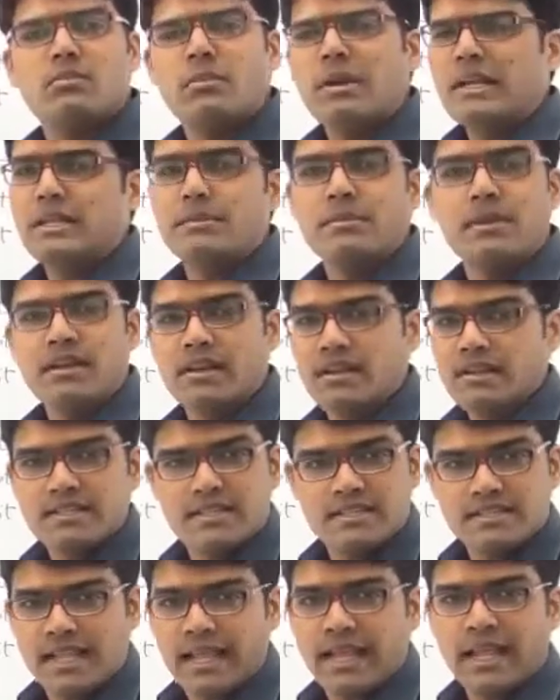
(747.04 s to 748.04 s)
Multiple
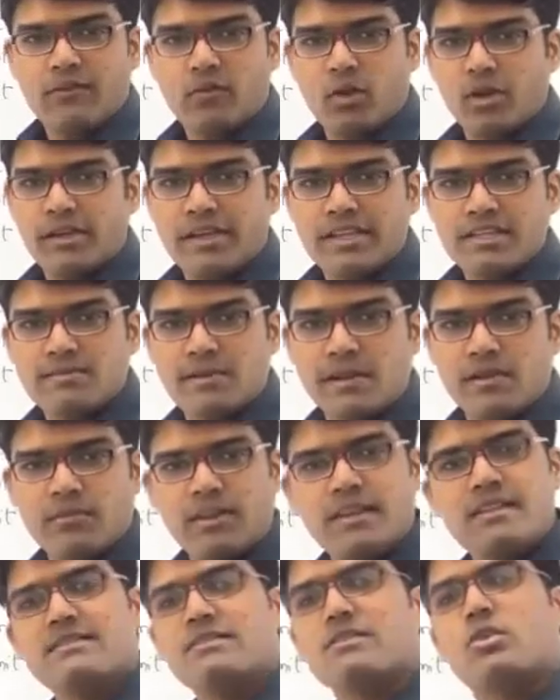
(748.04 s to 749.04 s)
reasons like I've already explained.
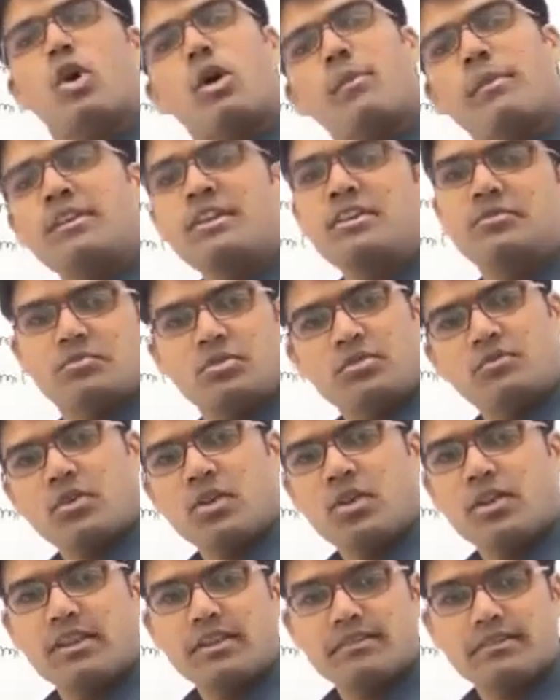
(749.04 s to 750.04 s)
One is common input for
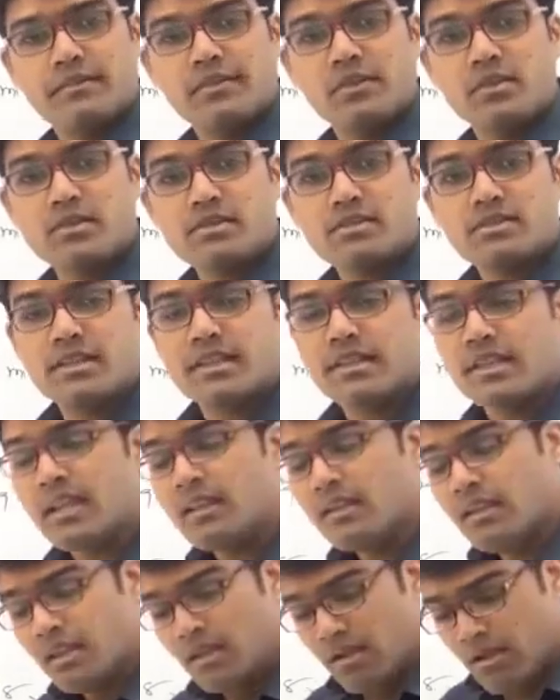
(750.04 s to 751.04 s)
all the seven questions and
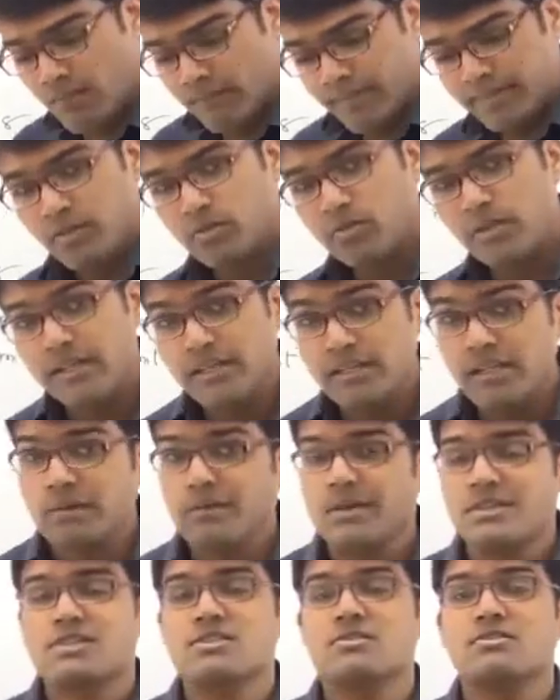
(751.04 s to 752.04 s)
then when you read the
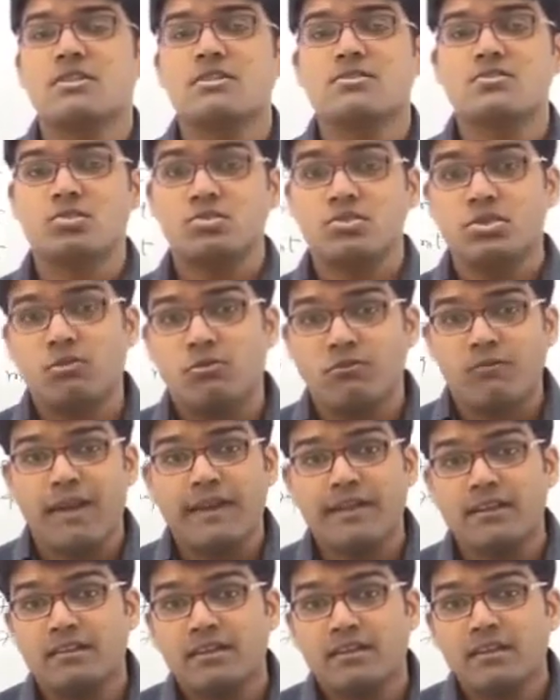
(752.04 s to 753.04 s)
questions also you will
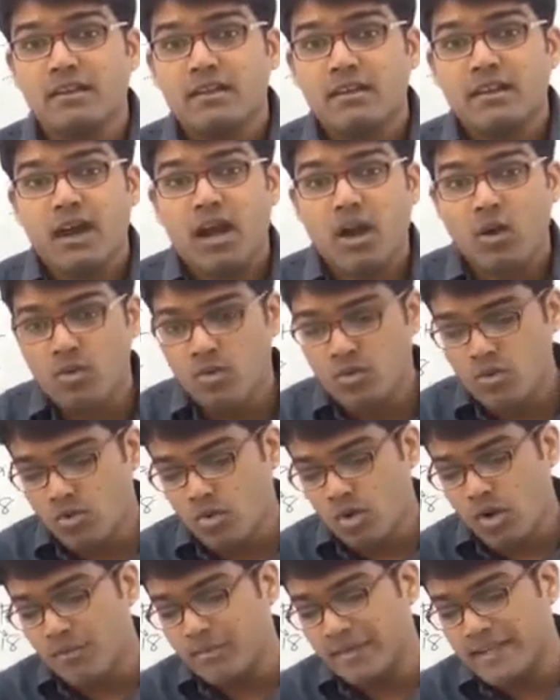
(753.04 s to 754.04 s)
find how
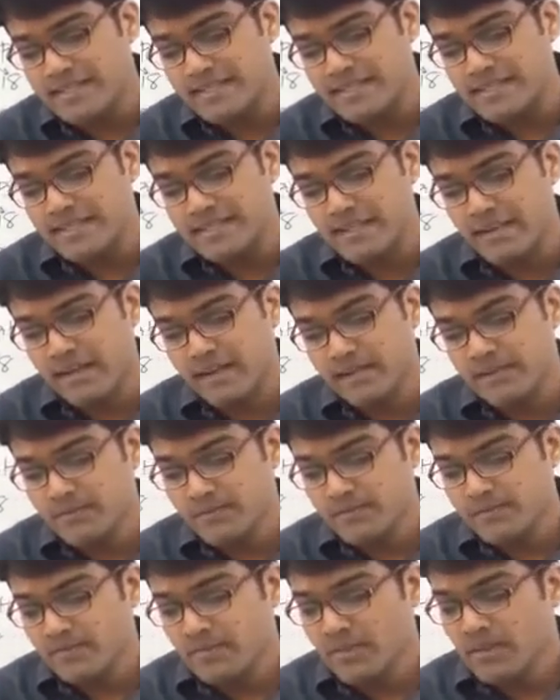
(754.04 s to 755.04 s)
complex these are, right?
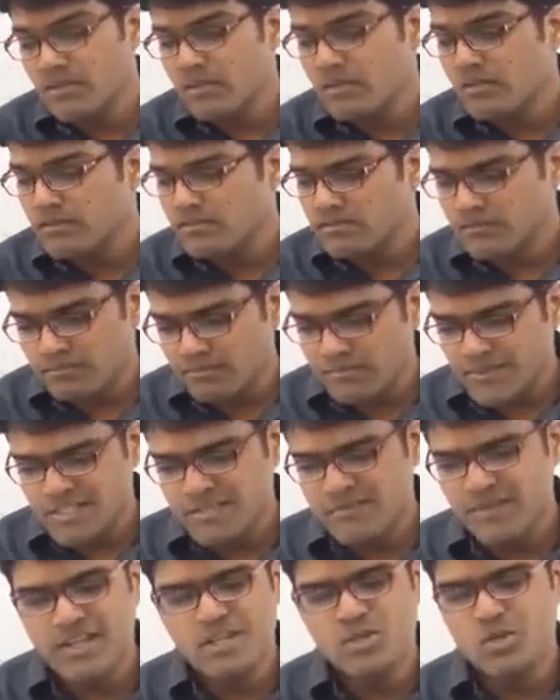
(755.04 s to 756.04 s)

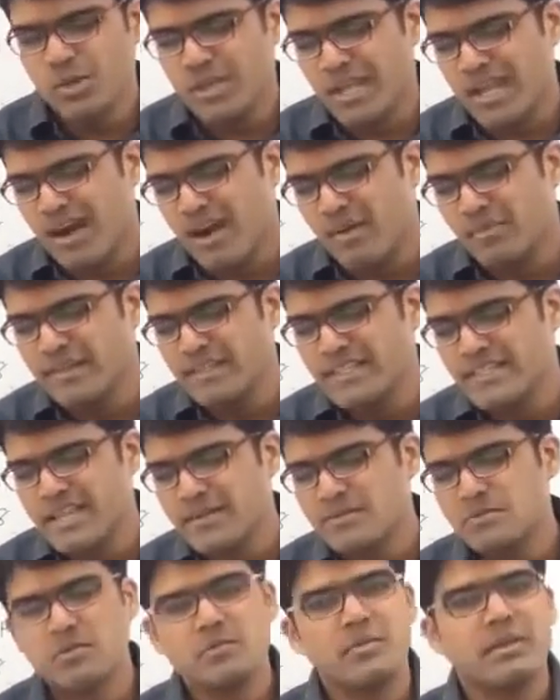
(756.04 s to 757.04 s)
First one is okay. How many
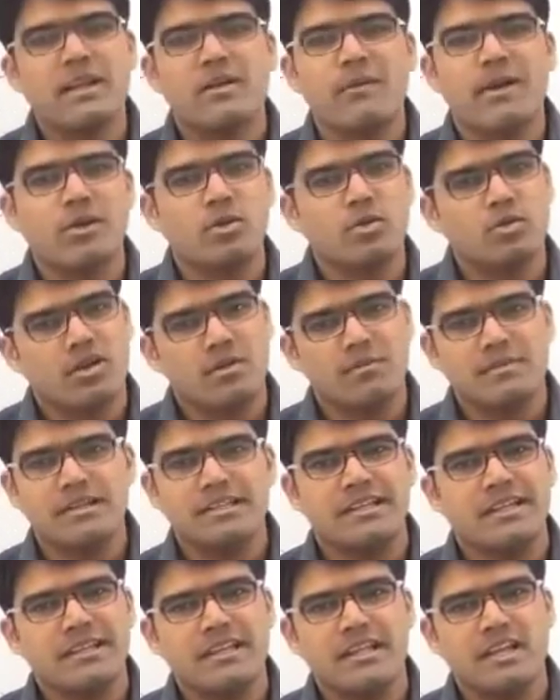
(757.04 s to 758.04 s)
steps would be required to
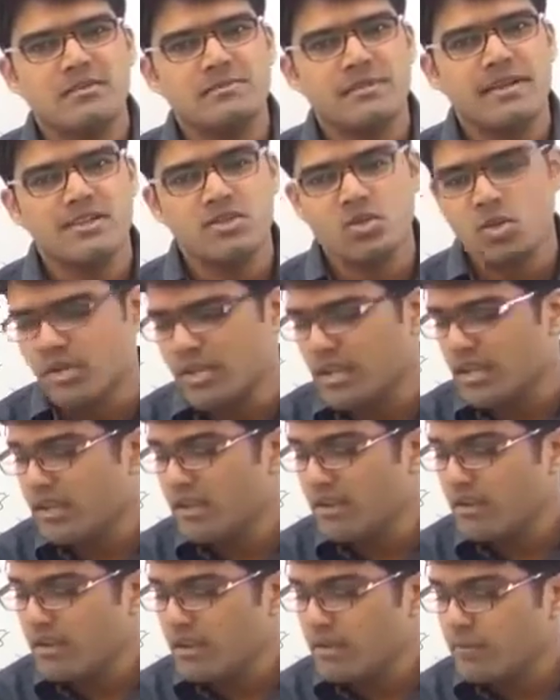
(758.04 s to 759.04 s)
complete the rearrangement is
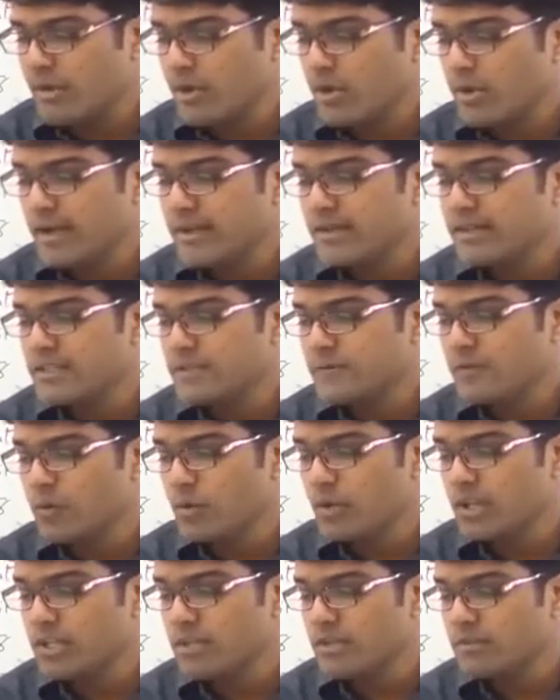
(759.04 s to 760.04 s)
okay. But look at this
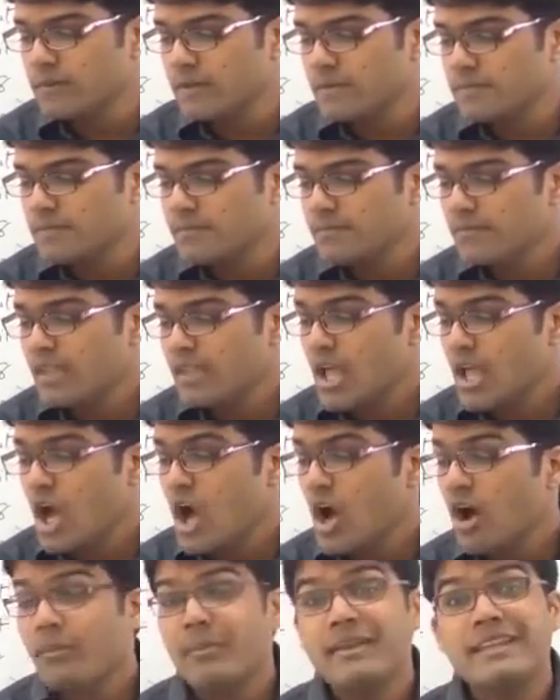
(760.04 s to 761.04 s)
14th one.
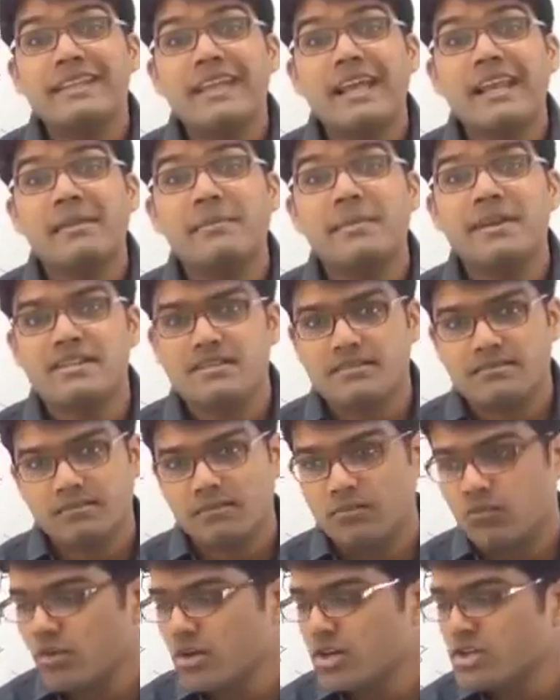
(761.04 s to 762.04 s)
How many elements,
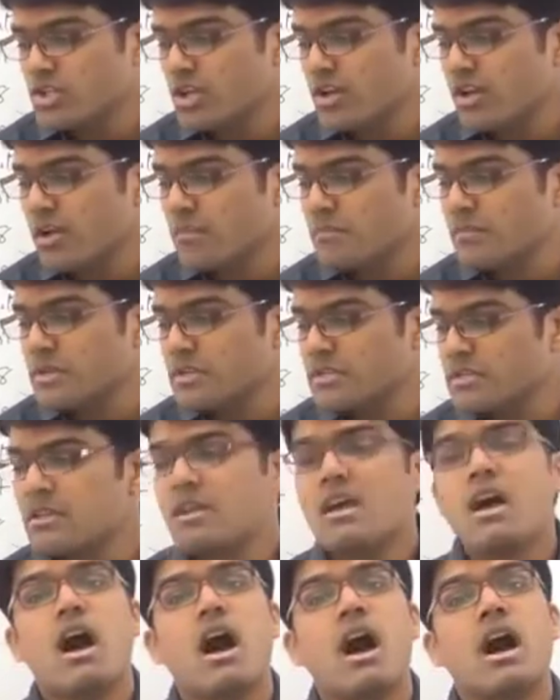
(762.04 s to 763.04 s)
words or numbers
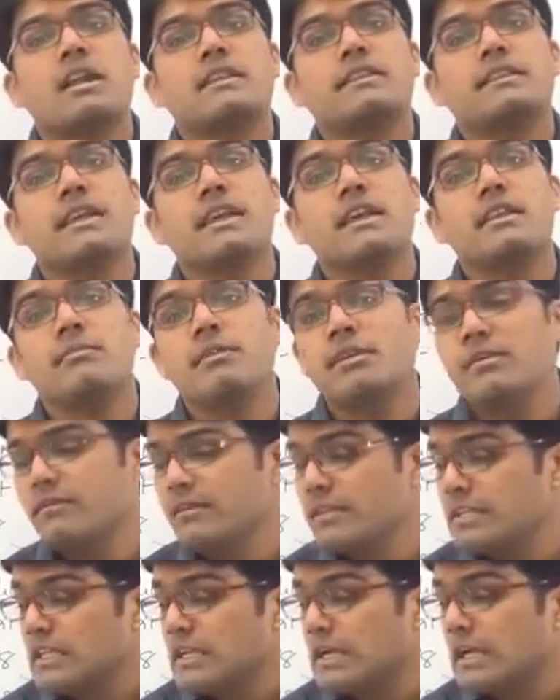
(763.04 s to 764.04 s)
are there
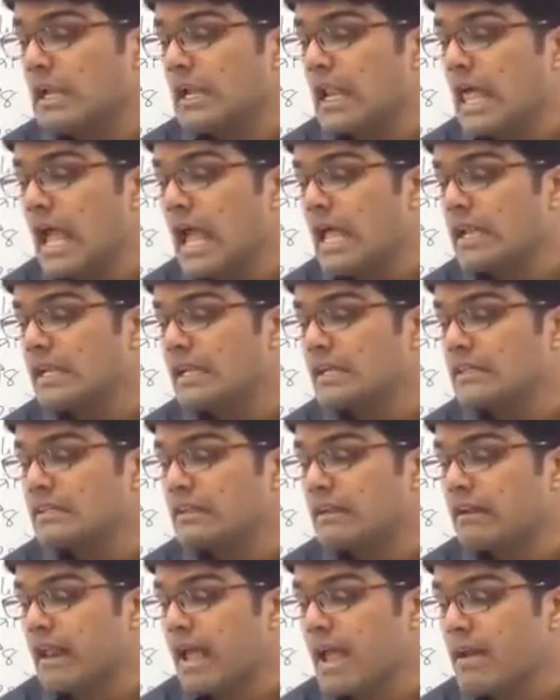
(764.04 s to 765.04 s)
between clan
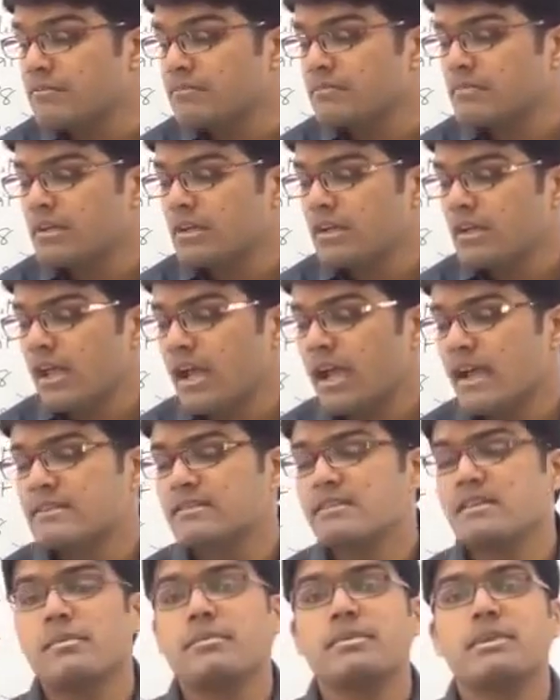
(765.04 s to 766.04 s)
and ram
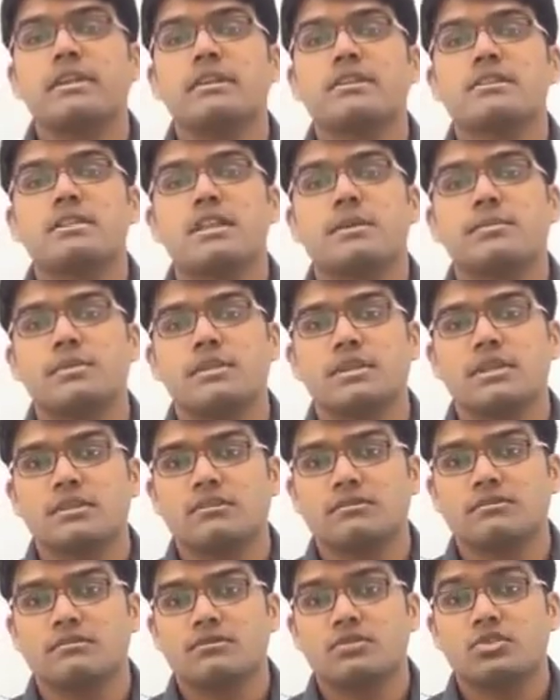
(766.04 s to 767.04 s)
as they appear in step 3?
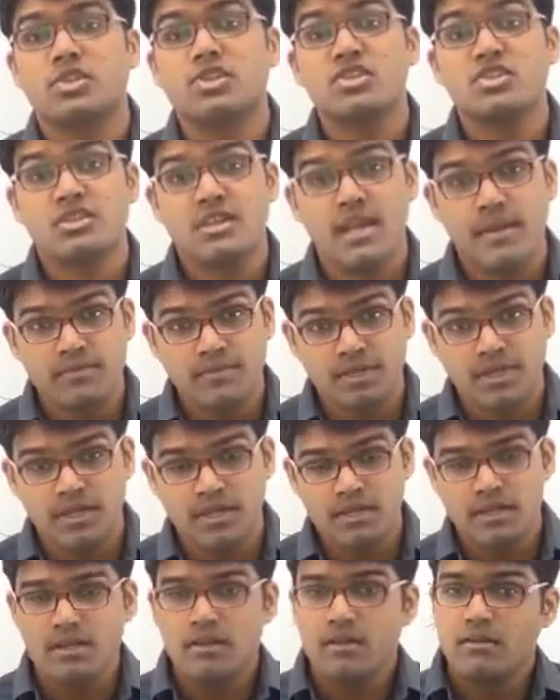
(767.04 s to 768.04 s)
So in step
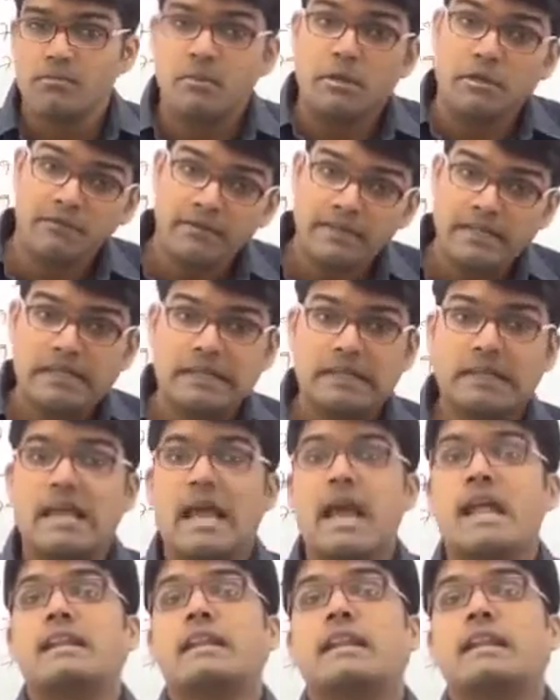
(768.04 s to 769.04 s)
3, between
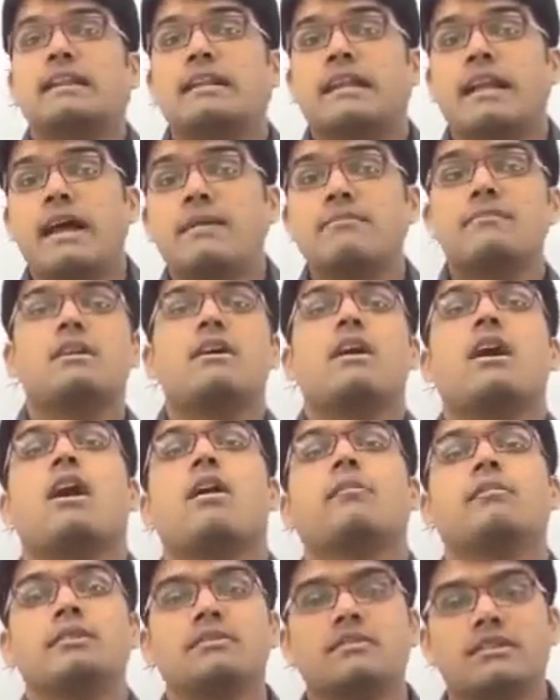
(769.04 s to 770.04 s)
clan and ram,
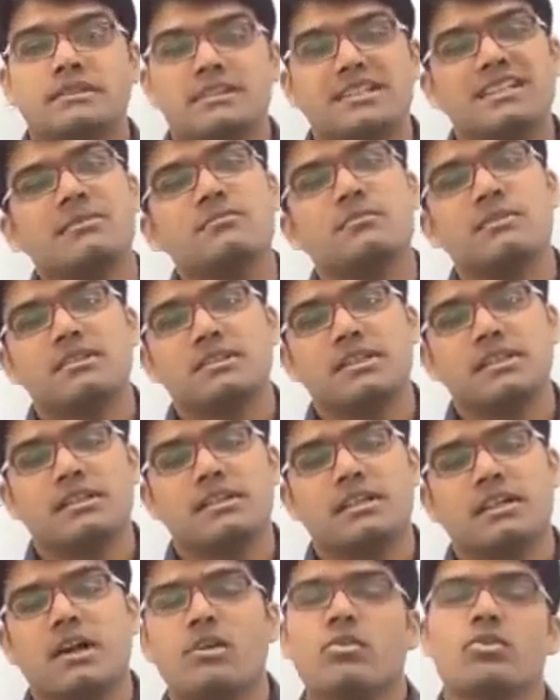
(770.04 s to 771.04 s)
how many words and numbers are
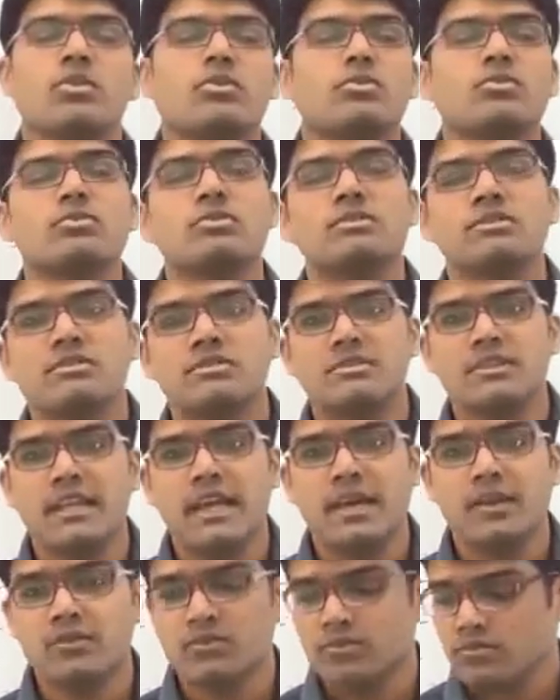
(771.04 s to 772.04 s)
there? How do you do this using
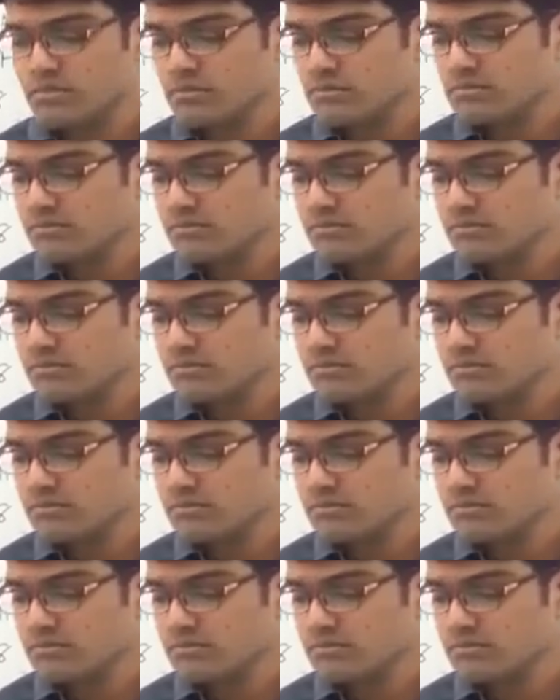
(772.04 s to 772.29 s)
arrows?